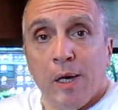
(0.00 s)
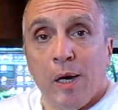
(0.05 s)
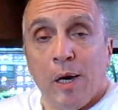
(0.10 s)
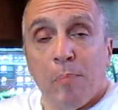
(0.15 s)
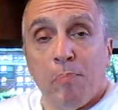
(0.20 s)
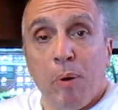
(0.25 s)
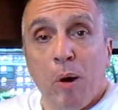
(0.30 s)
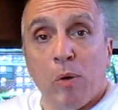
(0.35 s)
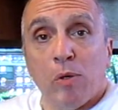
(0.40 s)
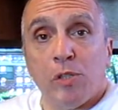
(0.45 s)

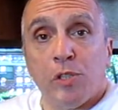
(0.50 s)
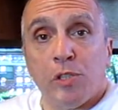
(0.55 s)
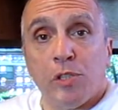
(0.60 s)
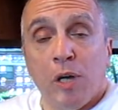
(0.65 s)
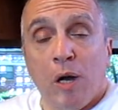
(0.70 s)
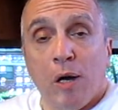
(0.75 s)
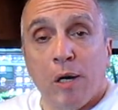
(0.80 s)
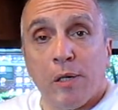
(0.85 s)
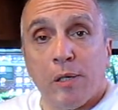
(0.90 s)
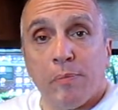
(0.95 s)
Her boat
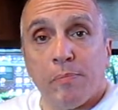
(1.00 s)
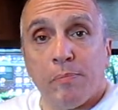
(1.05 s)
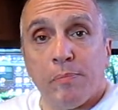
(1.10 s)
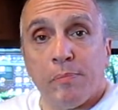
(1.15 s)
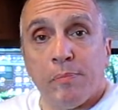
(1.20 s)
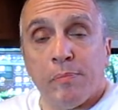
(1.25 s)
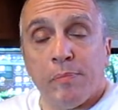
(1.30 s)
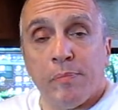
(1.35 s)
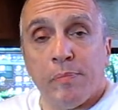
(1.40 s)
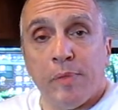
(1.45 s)
sunk
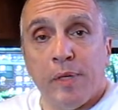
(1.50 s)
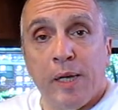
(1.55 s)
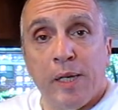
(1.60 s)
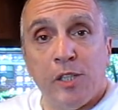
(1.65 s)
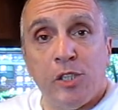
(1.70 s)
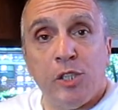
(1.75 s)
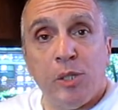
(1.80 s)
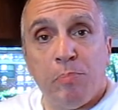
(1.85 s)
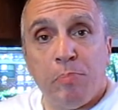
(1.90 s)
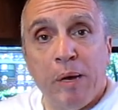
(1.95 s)

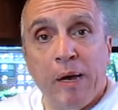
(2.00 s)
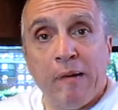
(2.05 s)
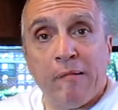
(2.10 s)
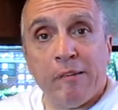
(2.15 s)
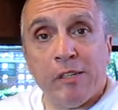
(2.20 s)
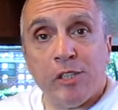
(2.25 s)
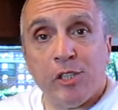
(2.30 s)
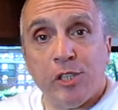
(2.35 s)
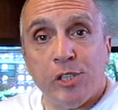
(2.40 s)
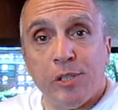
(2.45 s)
and she
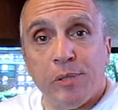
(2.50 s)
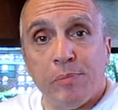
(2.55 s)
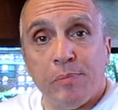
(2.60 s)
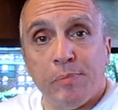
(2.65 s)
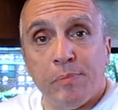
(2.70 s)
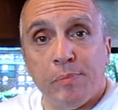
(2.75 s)
perished.